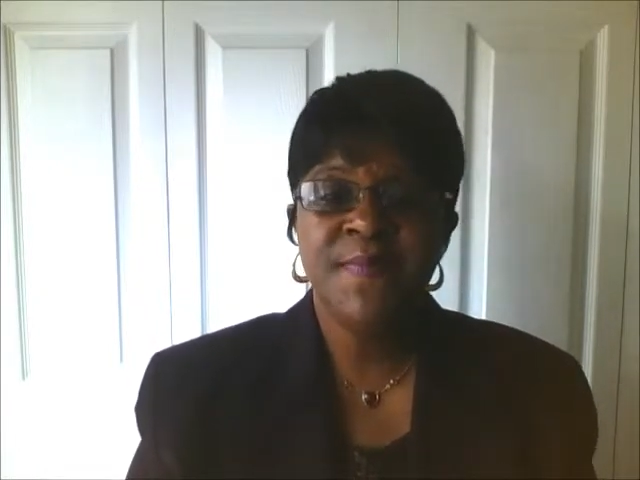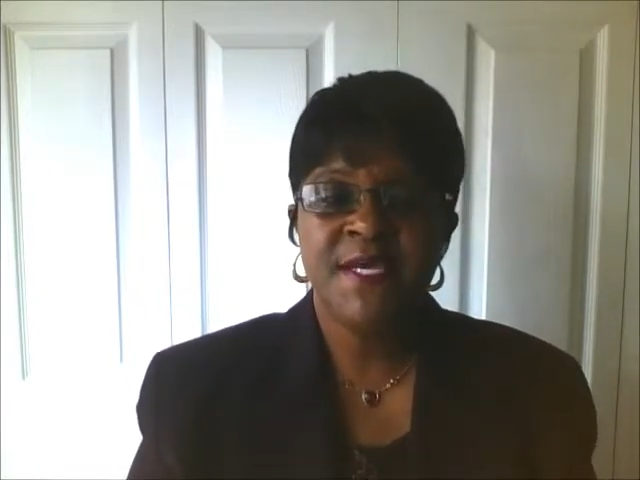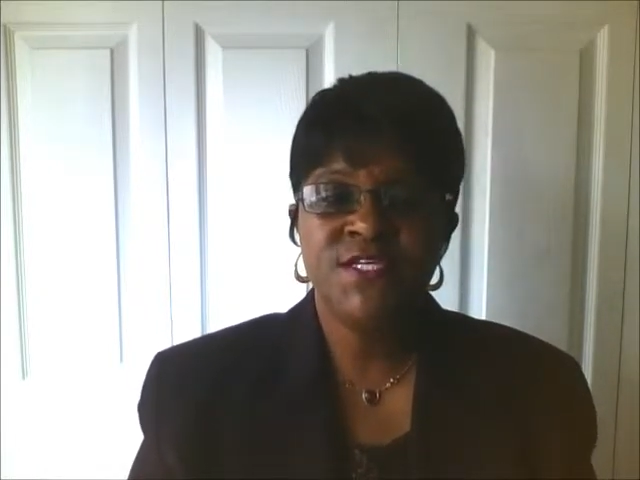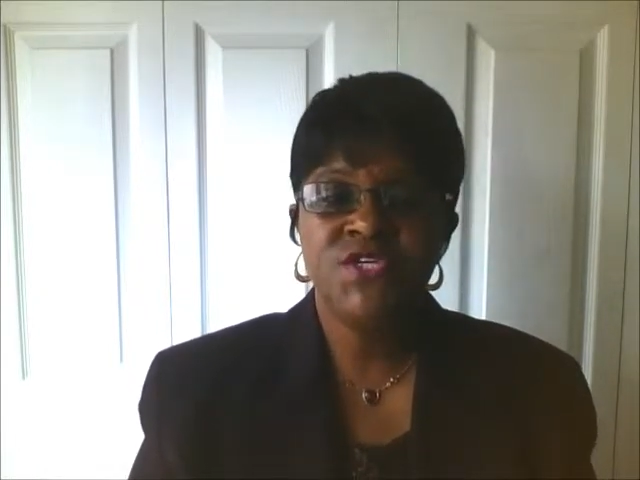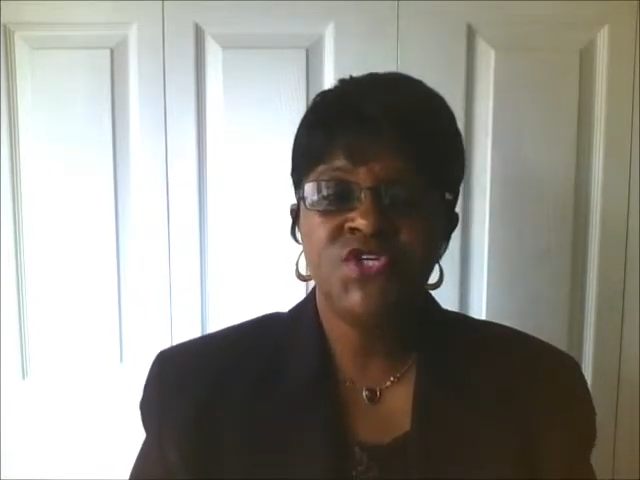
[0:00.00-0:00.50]

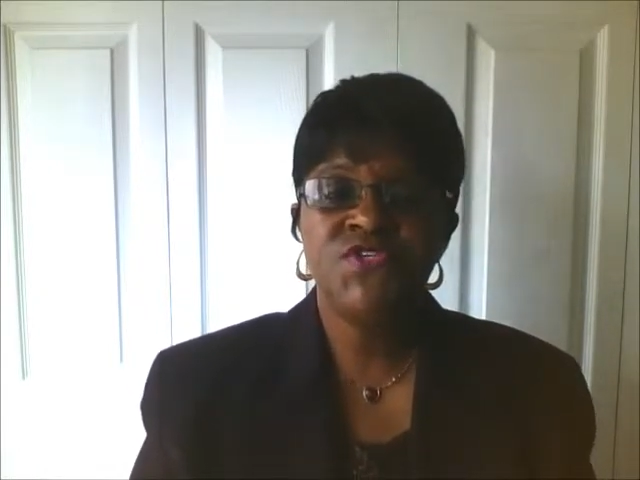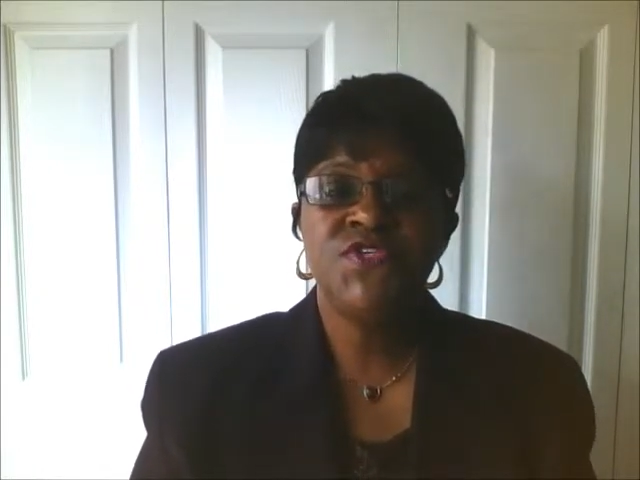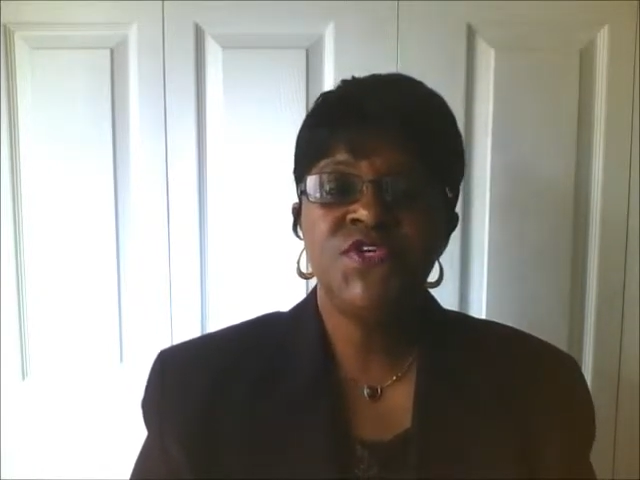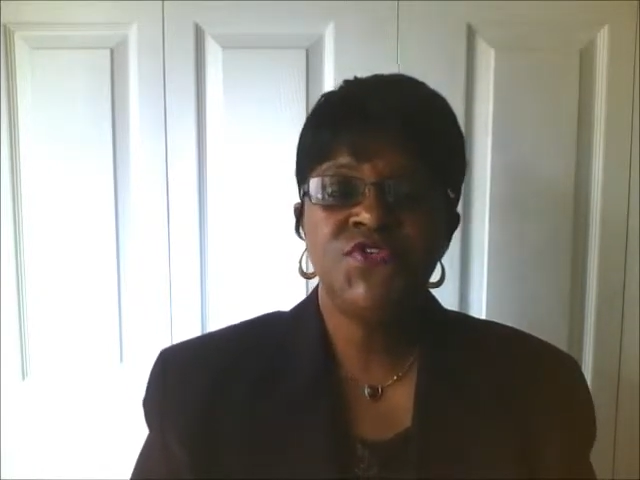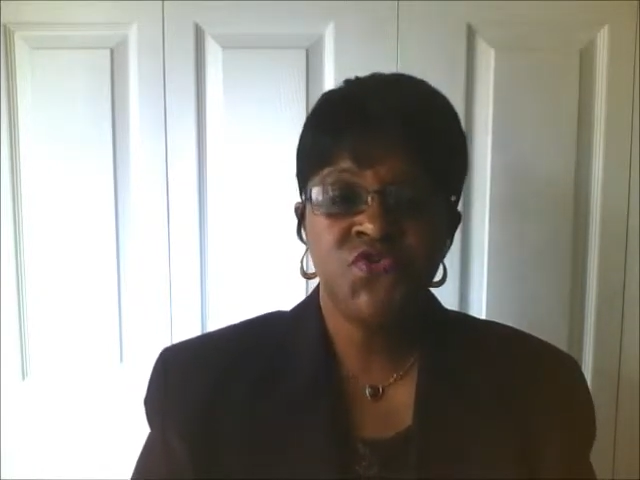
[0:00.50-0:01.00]

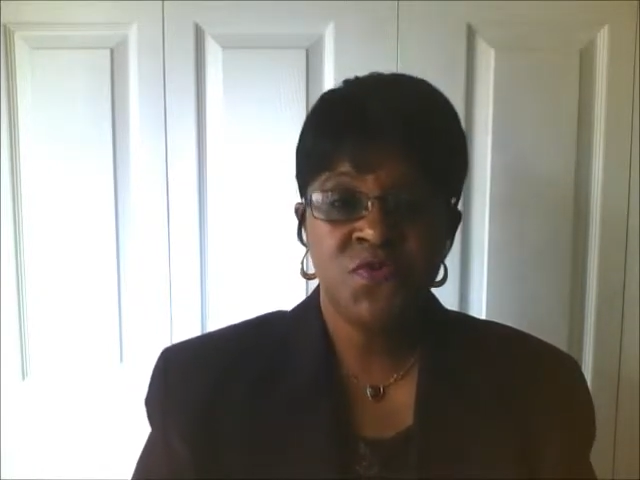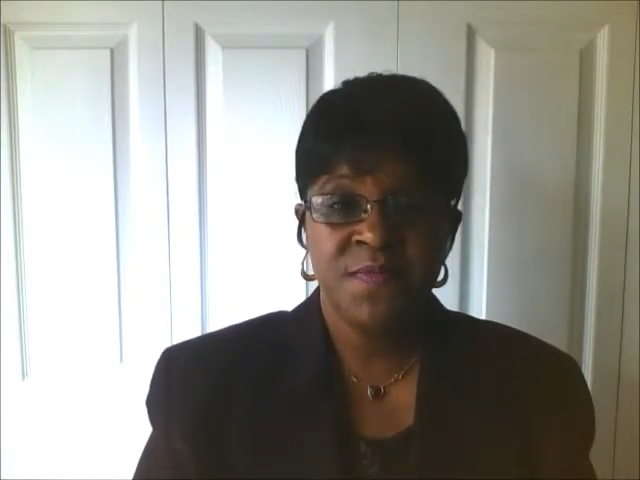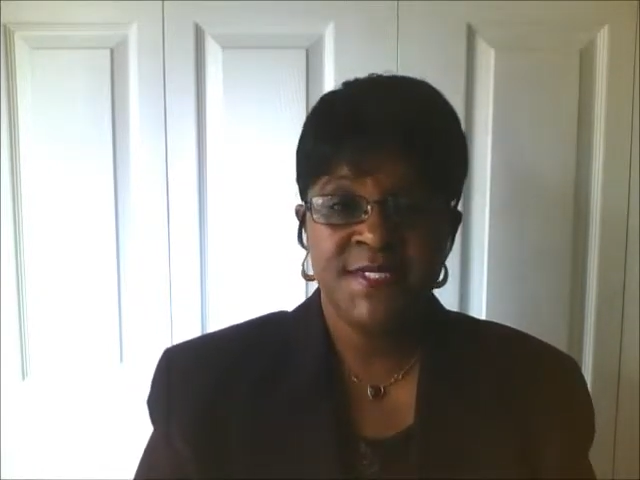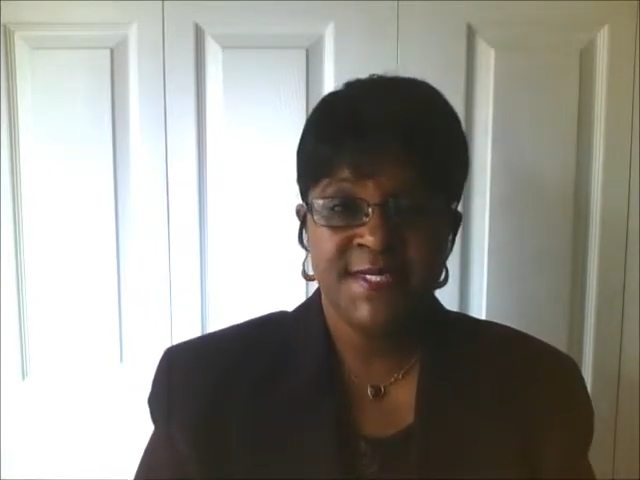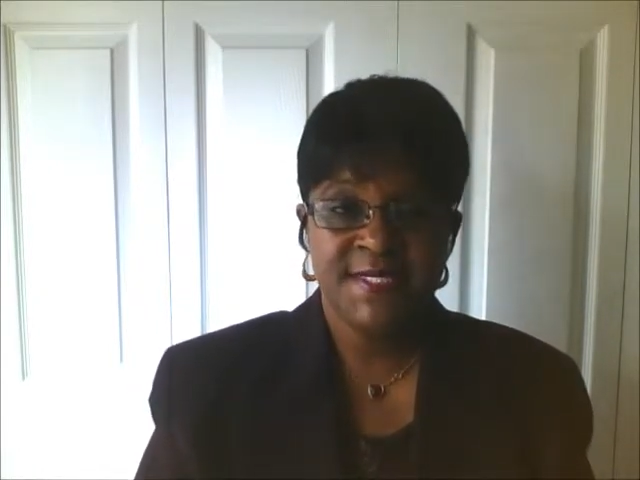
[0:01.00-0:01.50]
messages,
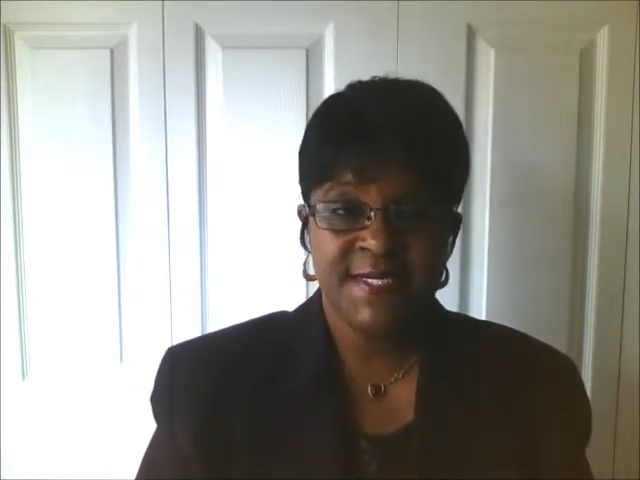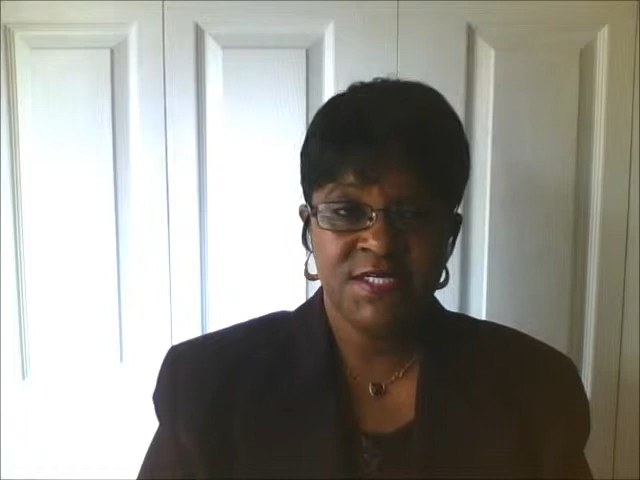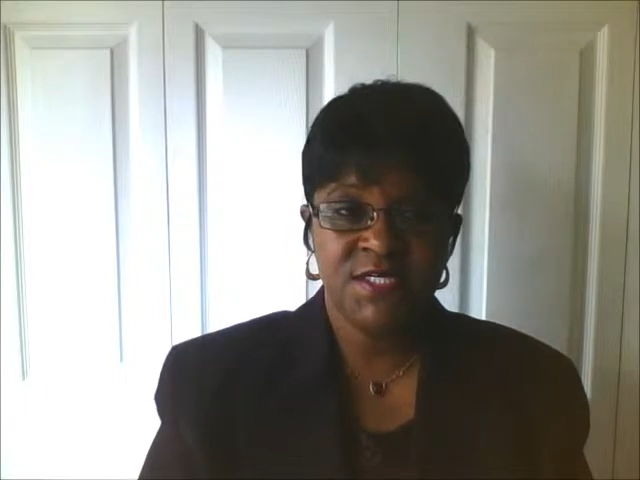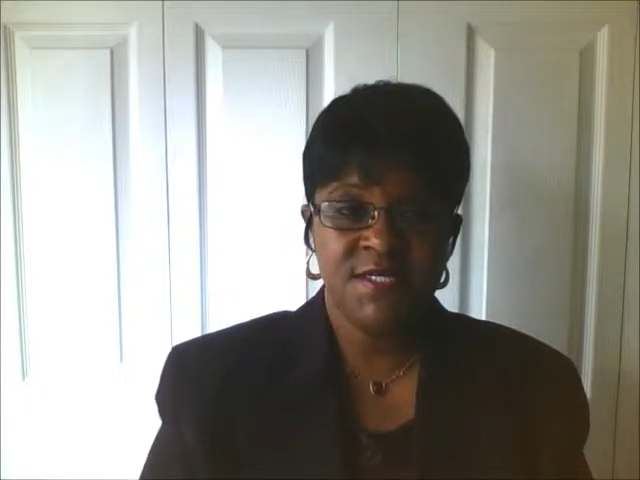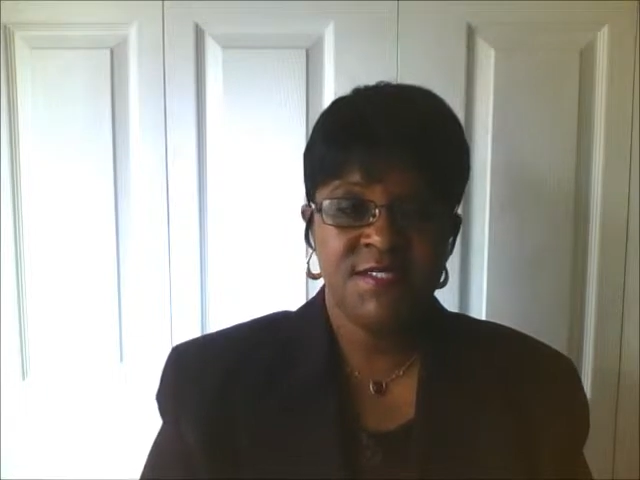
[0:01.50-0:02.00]
sermons, and
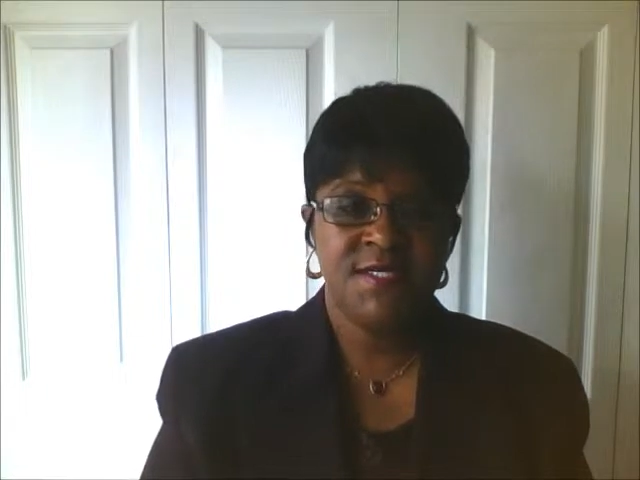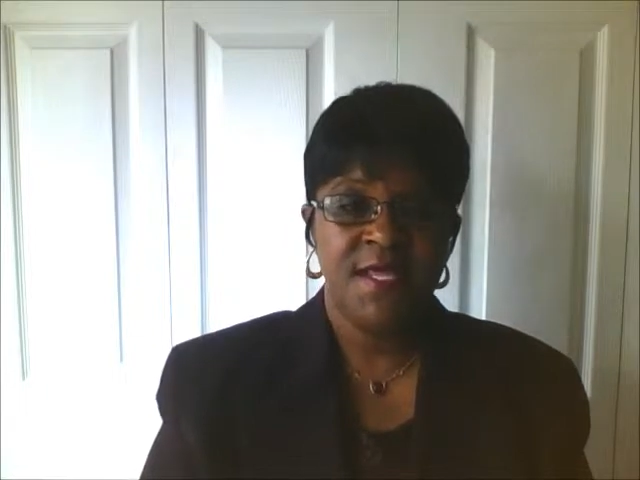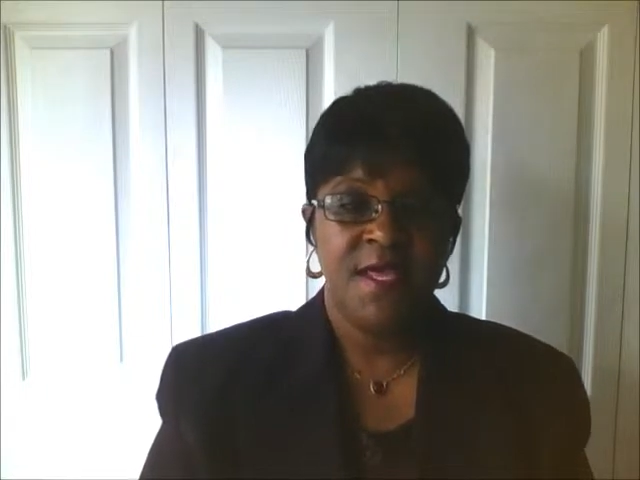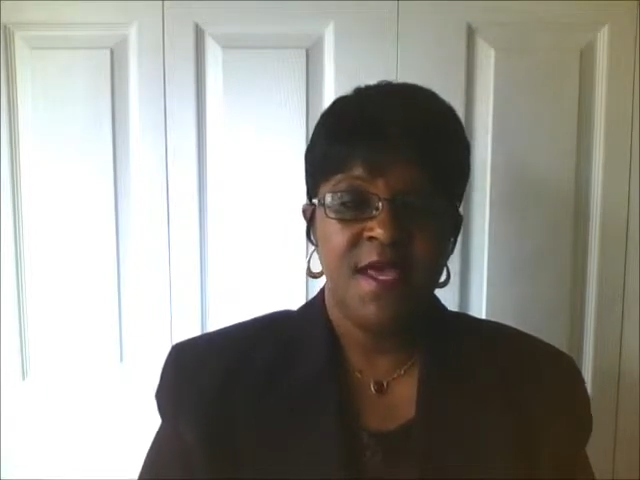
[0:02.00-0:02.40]
teachings.